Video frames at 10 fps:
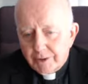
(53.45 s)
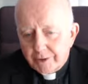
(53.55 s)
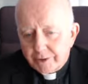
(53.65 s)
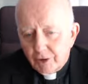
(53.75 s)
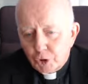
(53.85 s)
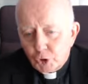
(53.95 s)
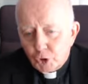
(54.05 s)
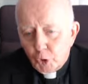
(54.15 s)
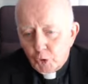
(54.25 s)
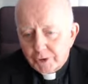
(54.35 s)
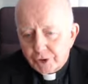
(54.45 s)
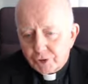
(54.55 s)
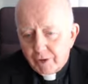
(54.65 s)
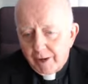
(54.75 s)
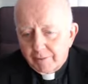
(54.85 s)
And Cardinal Dolan
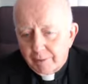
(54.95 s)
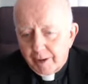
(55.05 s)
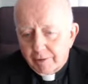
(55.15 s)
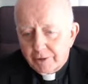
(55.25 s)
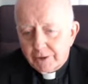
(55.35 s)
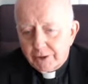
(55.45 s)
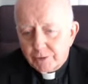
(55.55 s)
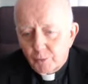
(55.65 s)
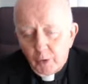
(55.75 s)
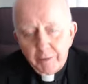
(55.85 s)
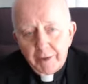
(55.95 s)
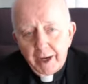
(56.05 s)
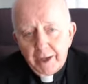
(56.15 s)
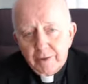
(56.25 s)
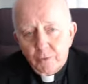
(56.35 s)
described marriage as one
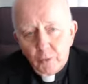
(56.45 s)
man,